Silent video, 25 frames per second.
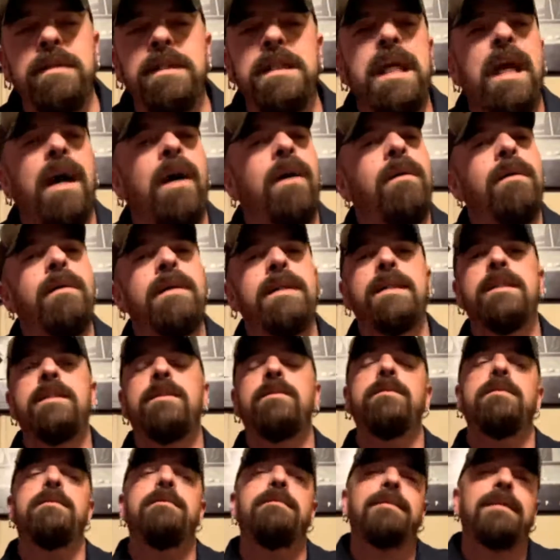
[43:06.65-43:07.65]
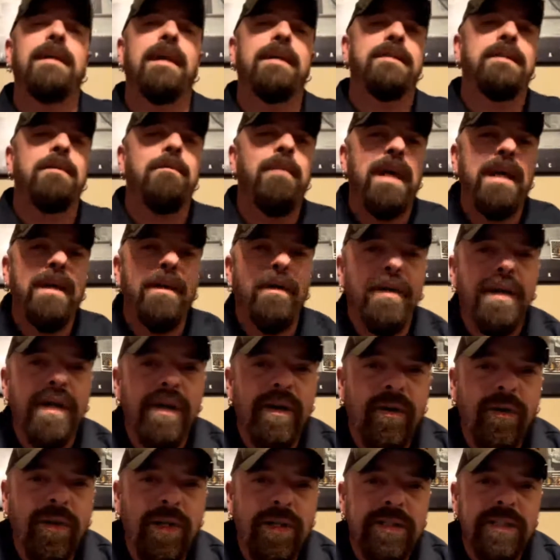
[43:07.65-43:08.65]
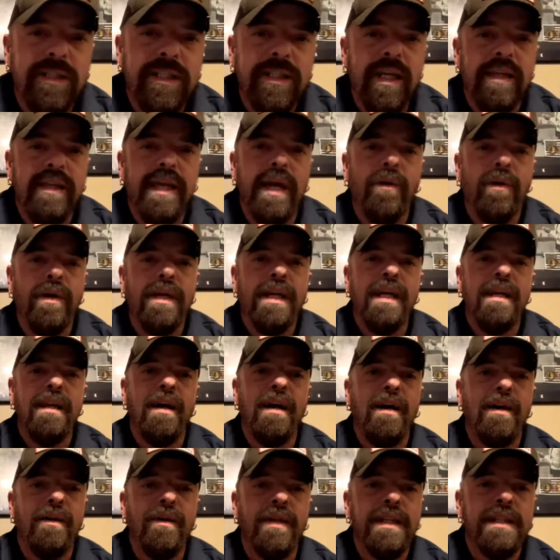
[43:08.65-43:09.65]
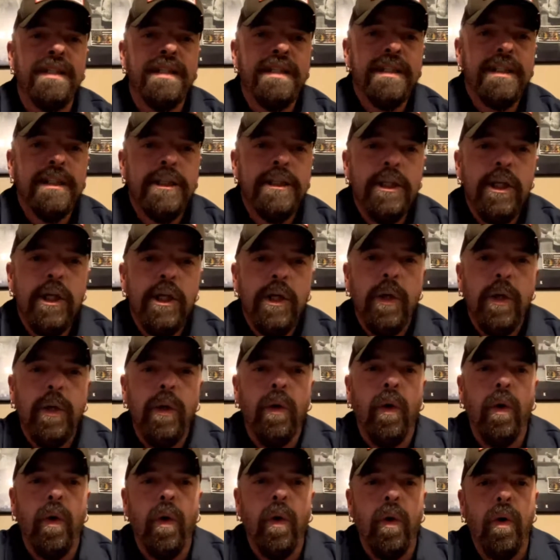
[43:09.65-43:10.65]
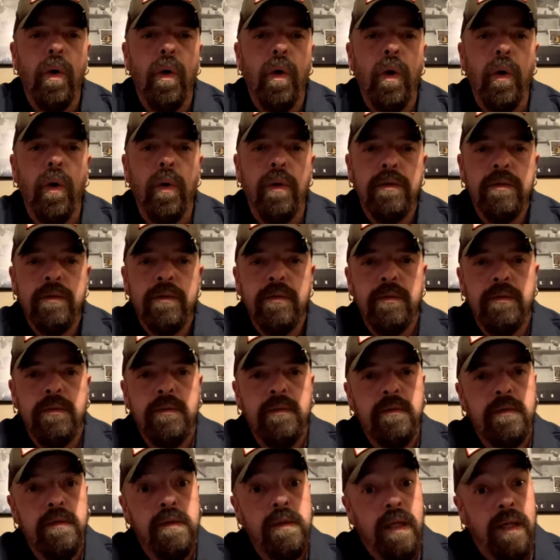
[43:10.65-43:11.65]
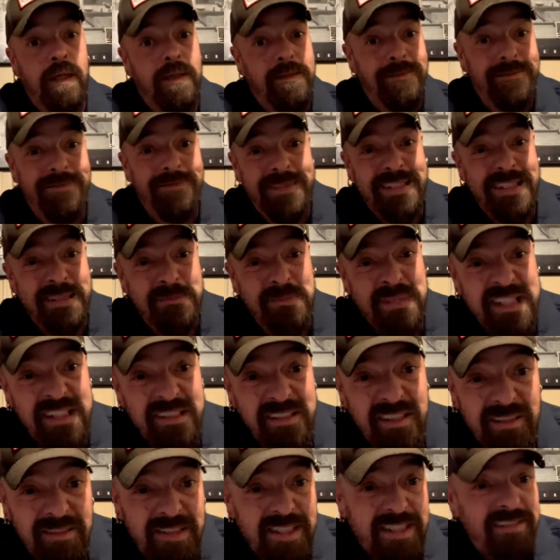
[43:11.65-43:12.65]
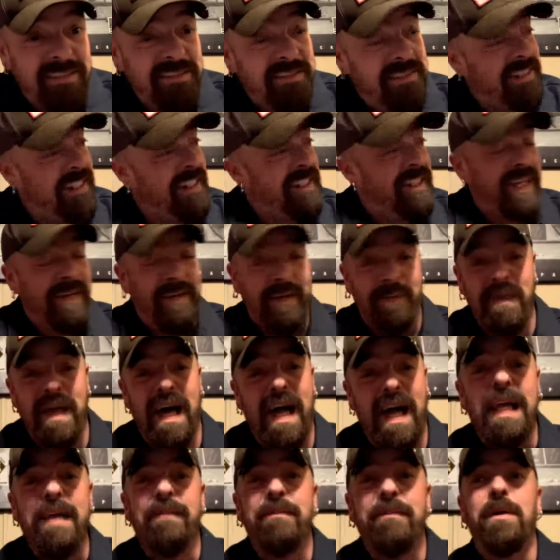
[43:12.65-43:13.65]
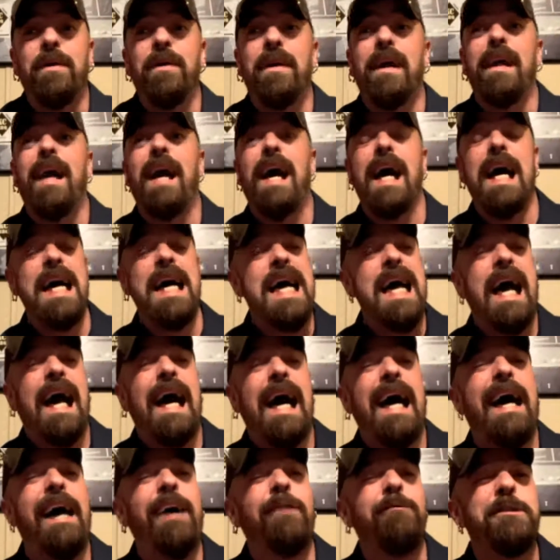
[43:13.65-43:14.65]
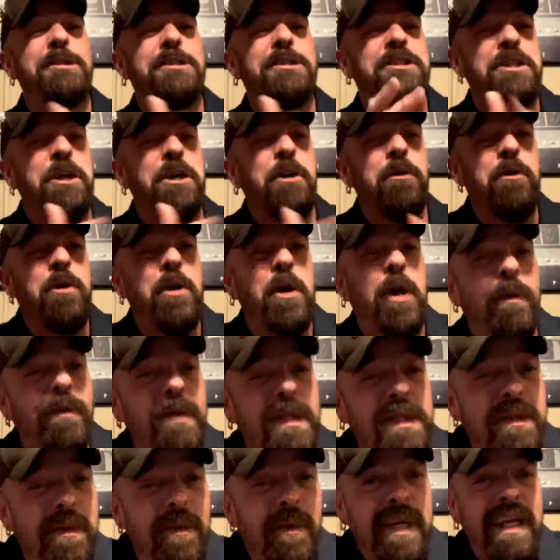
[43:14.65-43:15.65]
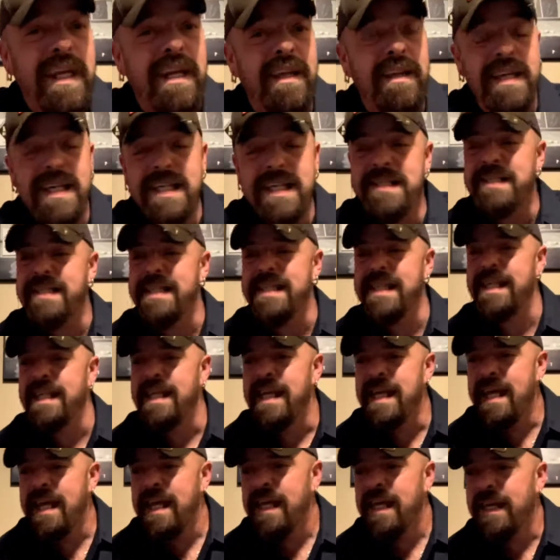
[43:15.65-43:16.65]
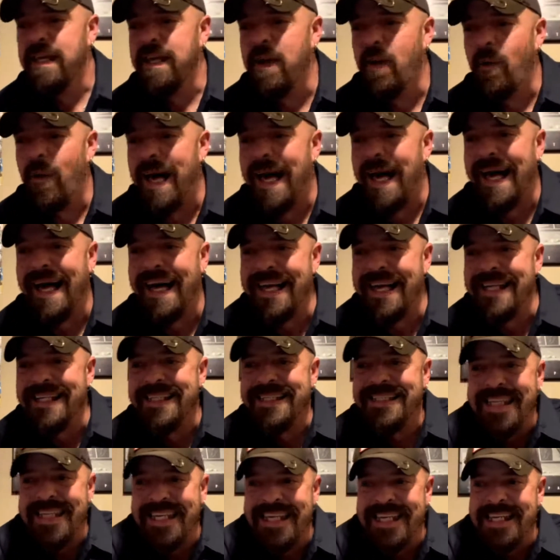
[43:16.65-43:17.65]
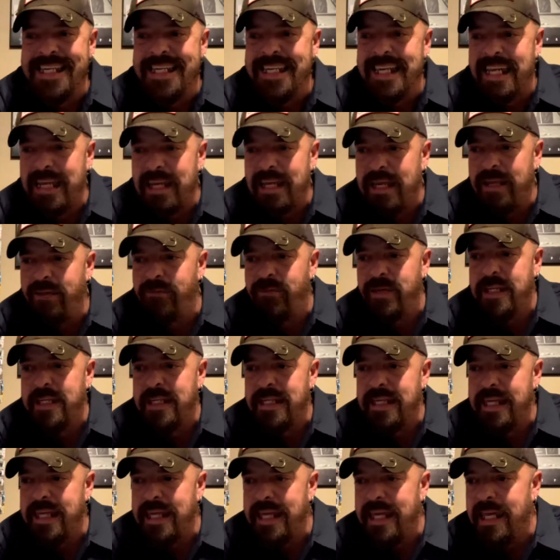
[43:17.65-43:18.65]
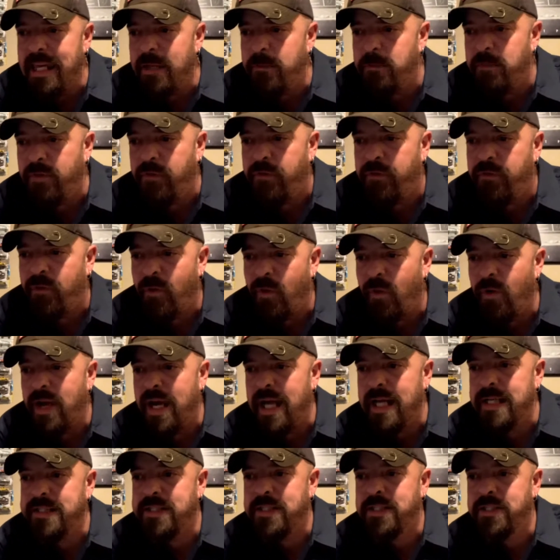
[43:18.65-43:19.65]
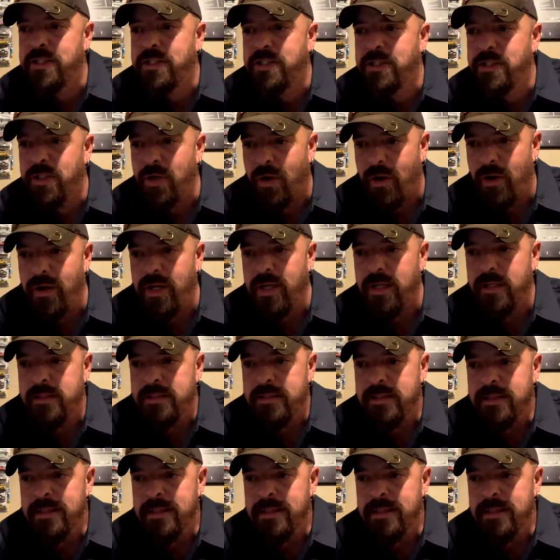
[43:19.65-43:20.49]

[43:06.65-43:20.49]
Y'all, somebody on here earlier said that they were getting hungry. Dude, I'm getting hungry. I'm not even going to lie. I was so nervous going into this that, I didn't even eat before I started.